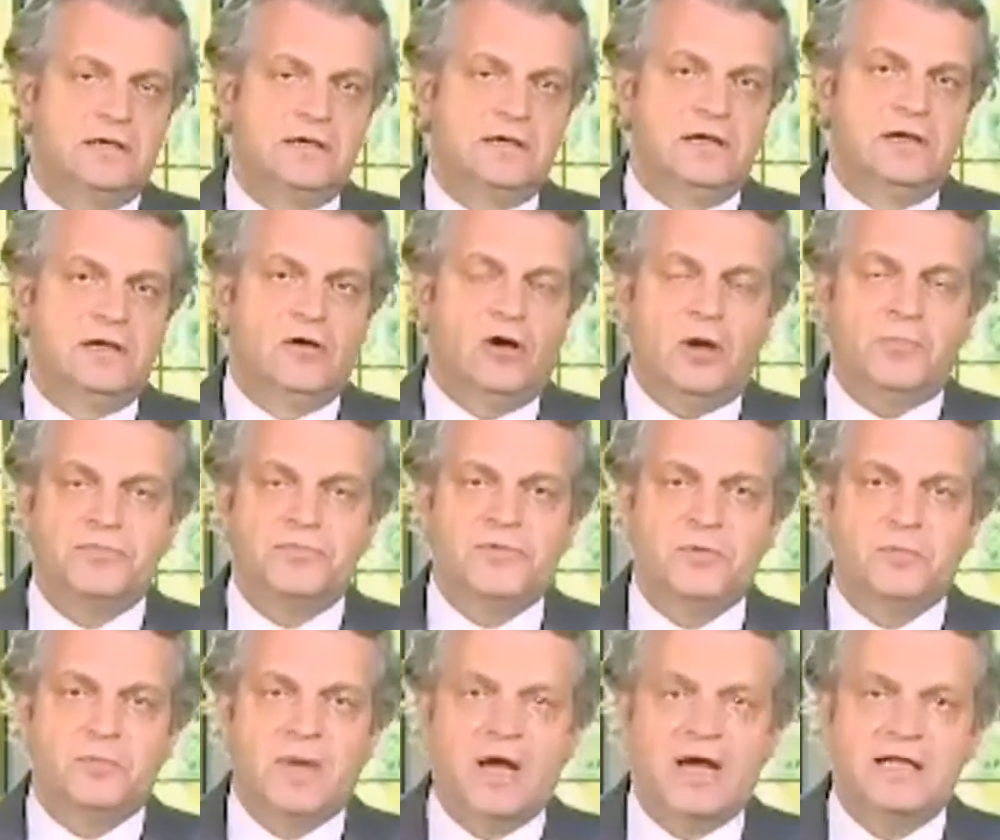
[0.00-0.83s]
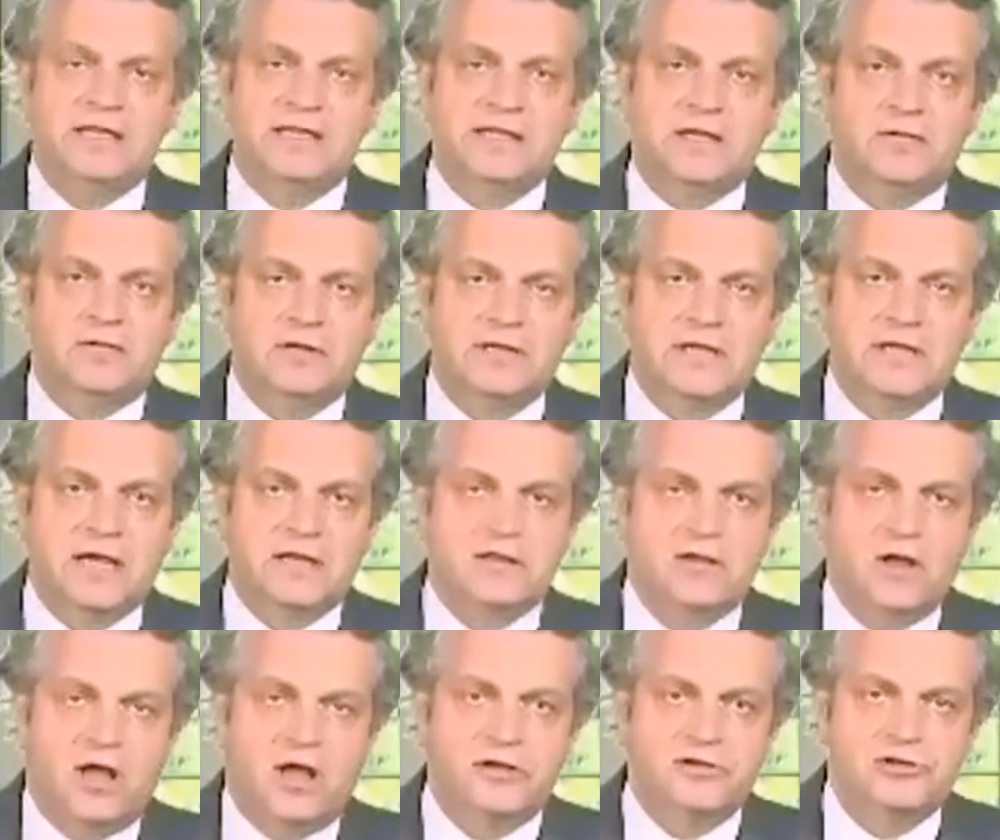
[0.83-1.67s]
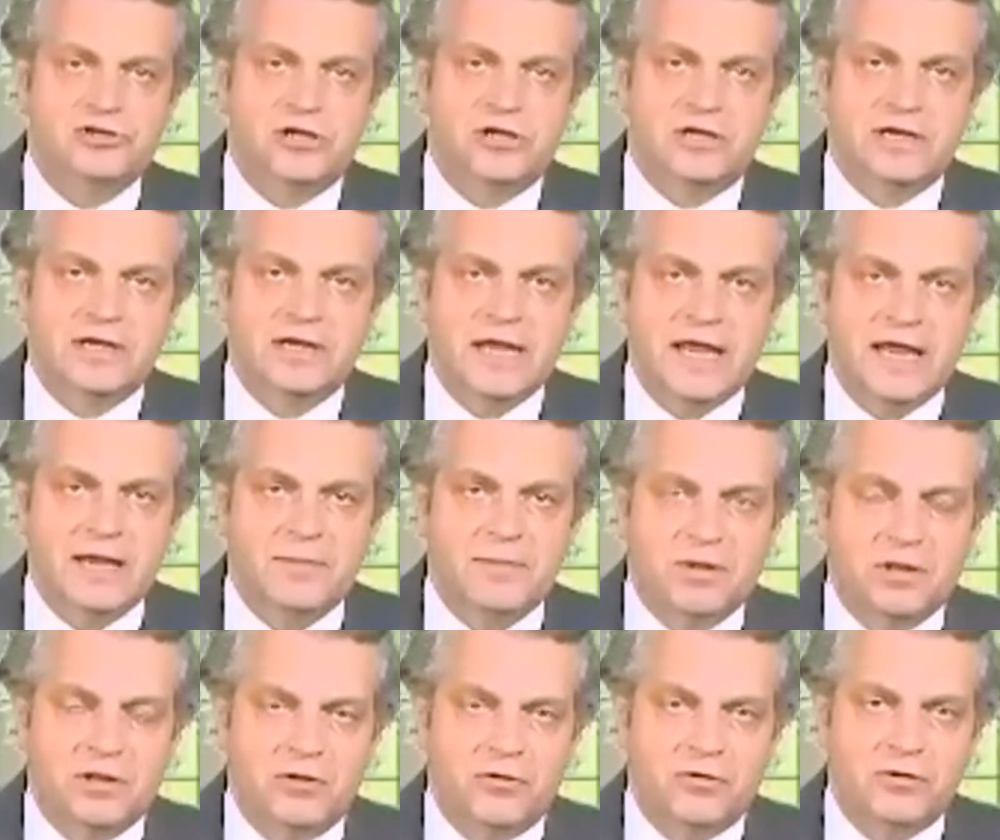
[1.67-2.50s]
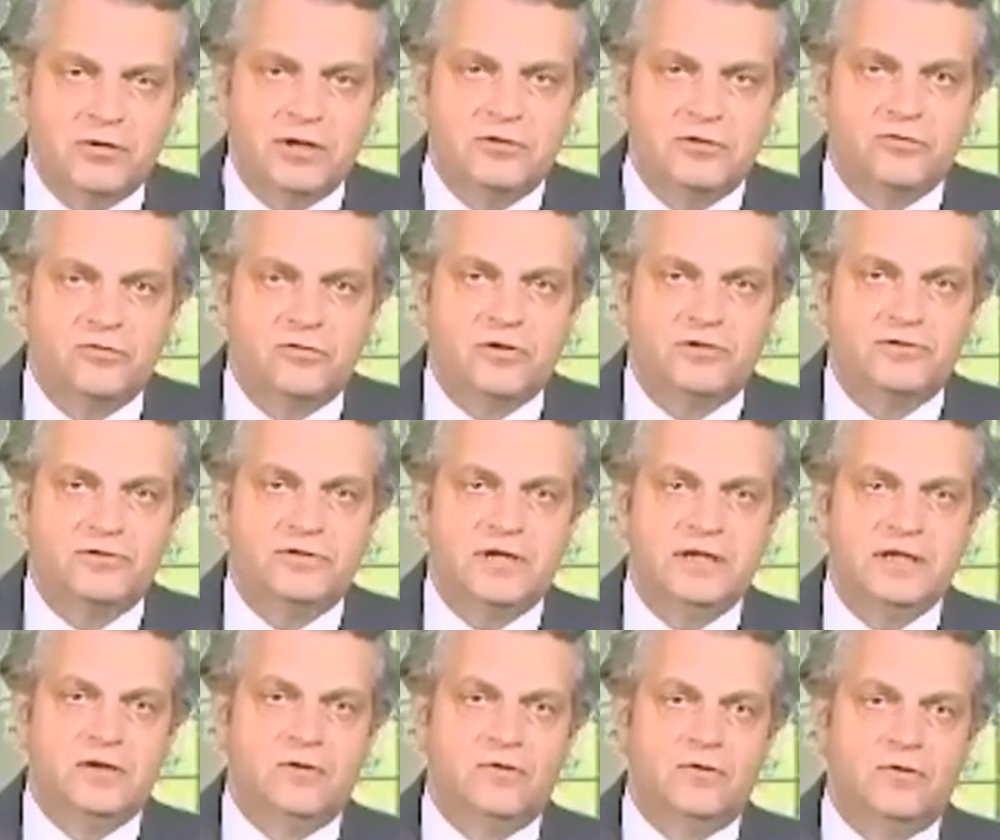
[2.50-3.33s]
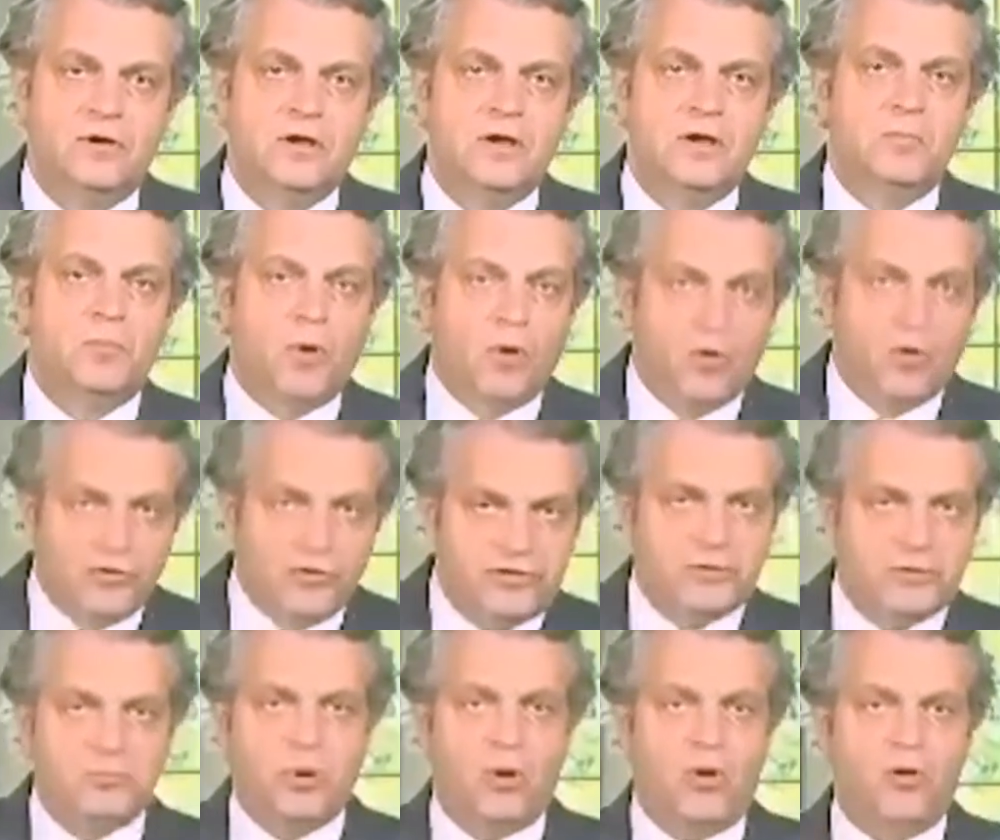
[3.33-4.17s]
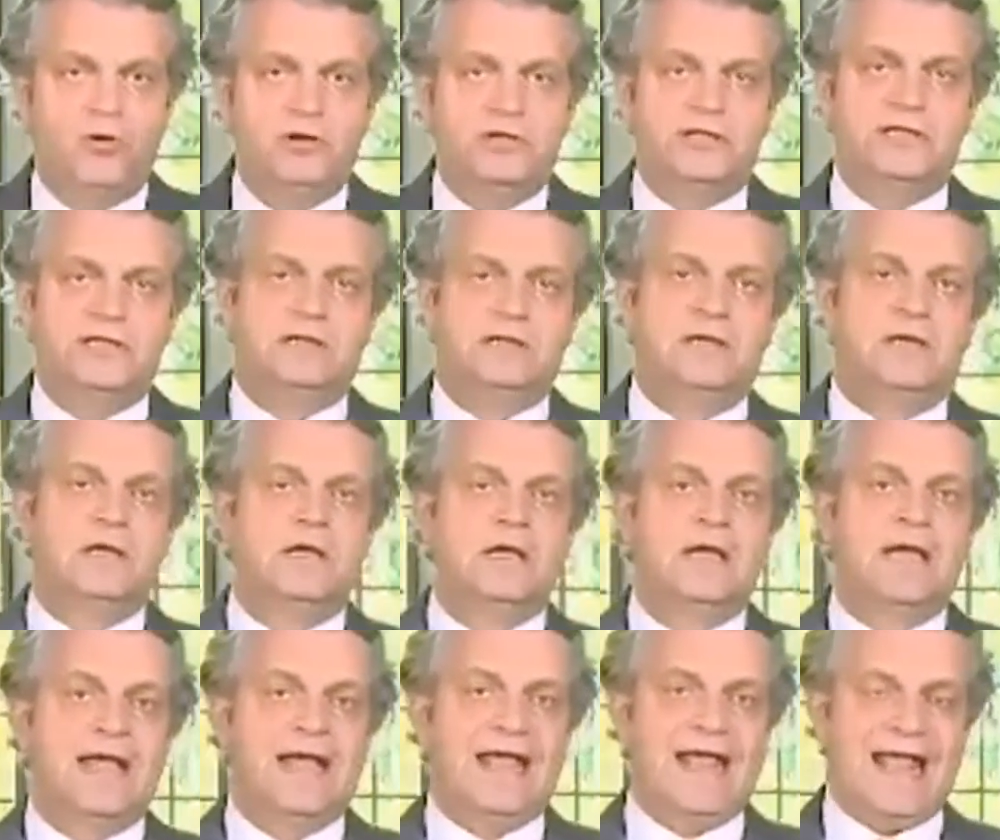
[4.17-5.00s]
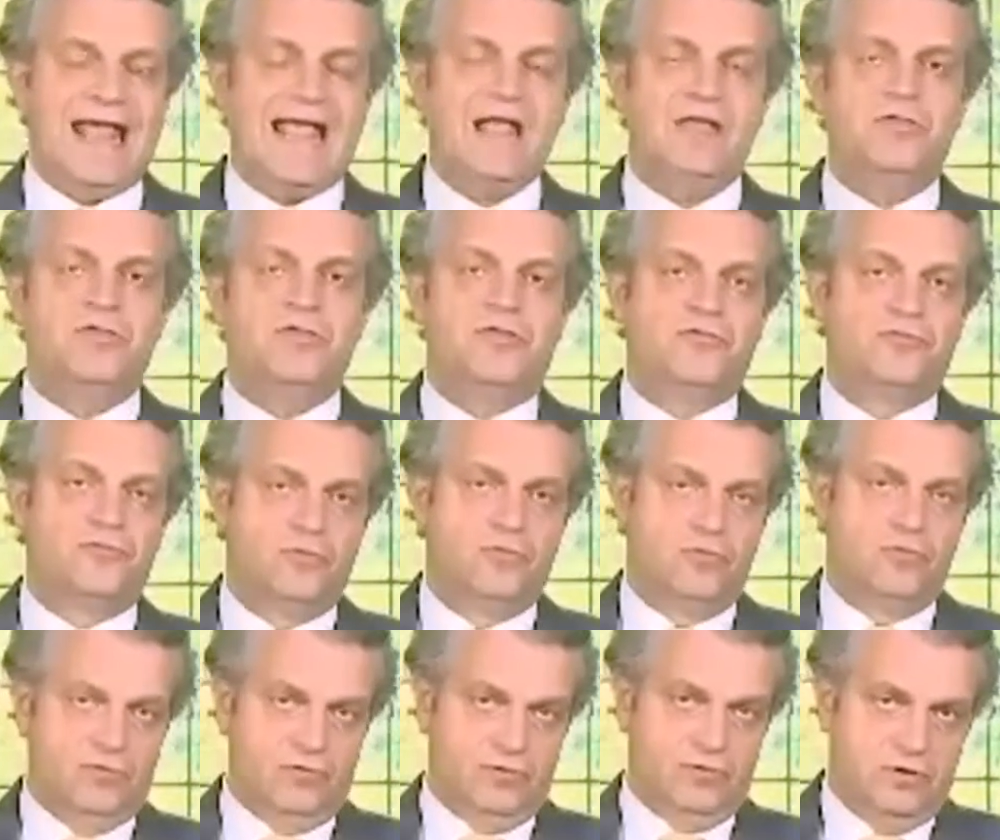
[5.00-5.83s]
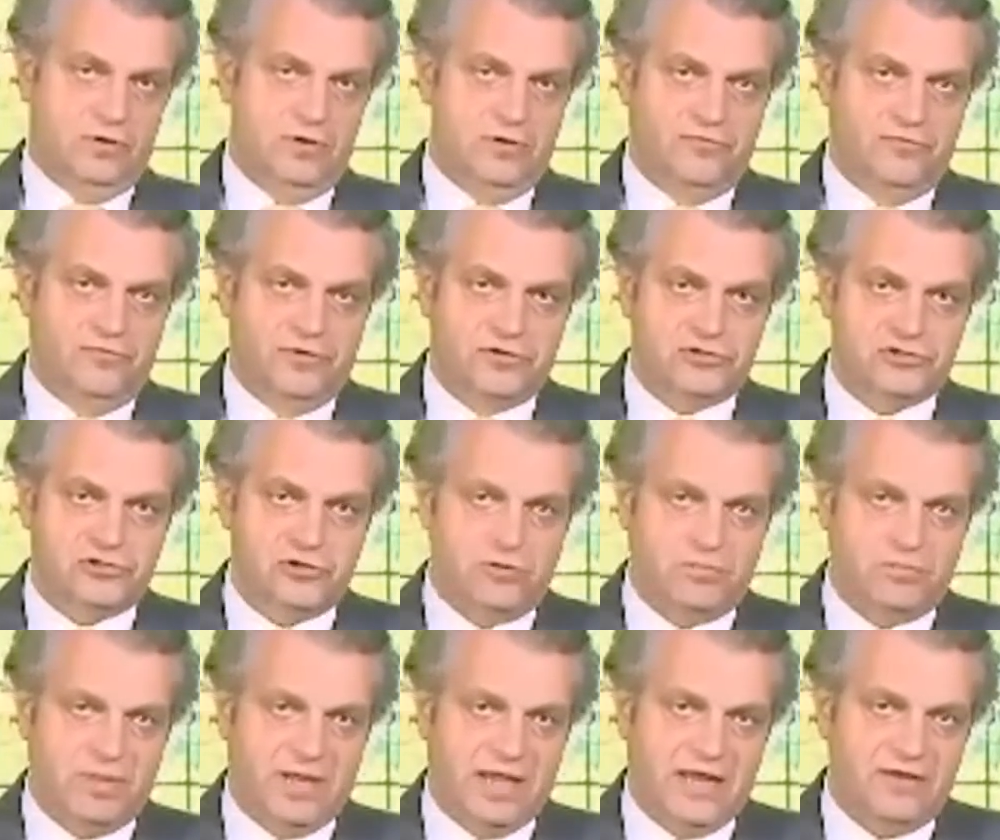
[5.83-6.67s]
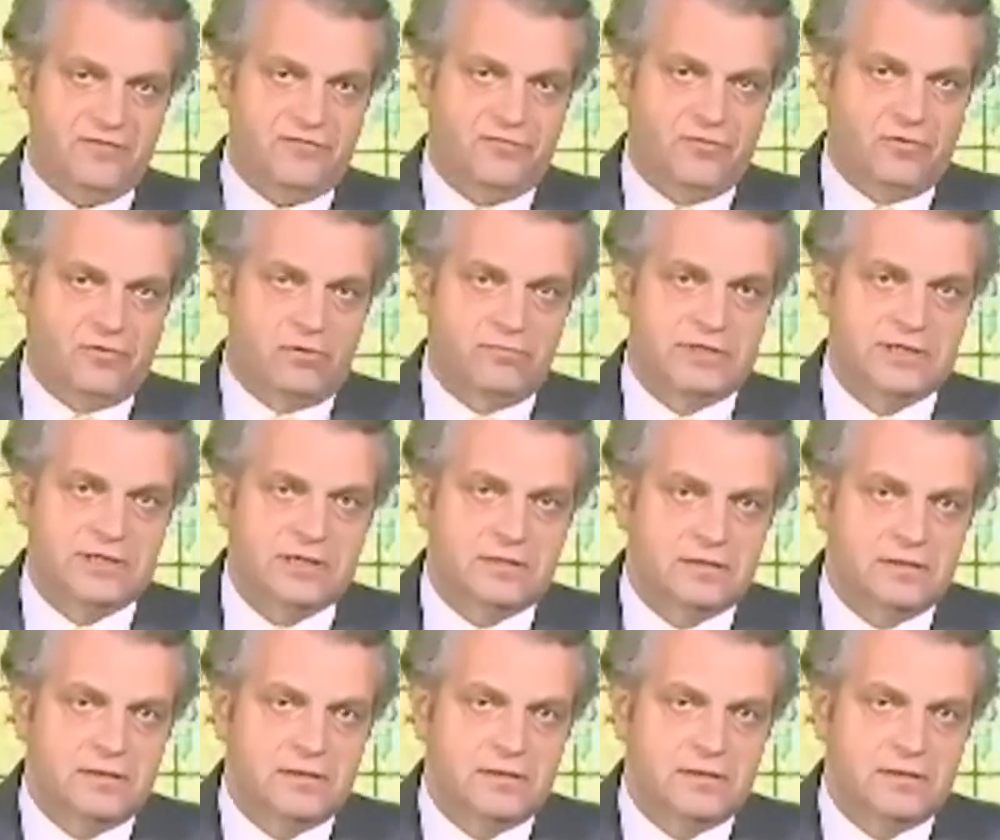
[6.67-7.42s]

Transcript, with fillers: You optimize our technology and enable learning to continue, both in person and through virtual platforms.